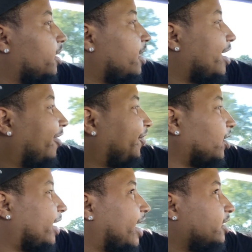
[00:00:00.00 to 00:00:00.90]
I
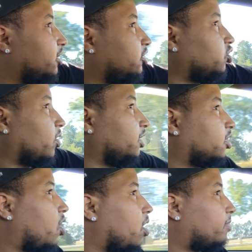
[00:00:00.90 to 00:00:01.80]
feel like I didn't enjoy
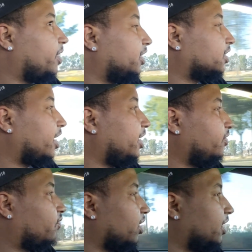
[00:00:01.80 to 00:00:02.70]
the car because I
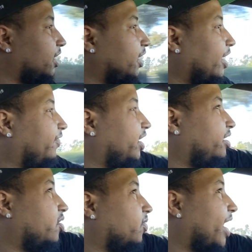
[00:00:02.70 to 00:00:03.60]
didn't really give it
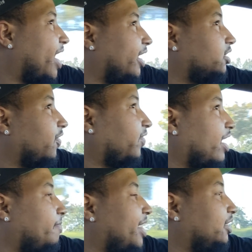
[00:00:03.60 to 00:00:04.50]
no gas, if
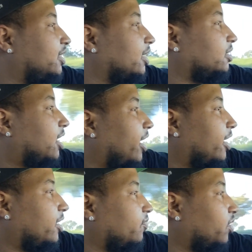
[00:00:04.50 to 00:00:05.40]
that makes sense. Like
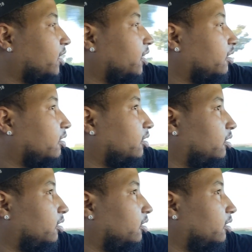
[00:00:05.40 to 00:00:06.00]
I didn't really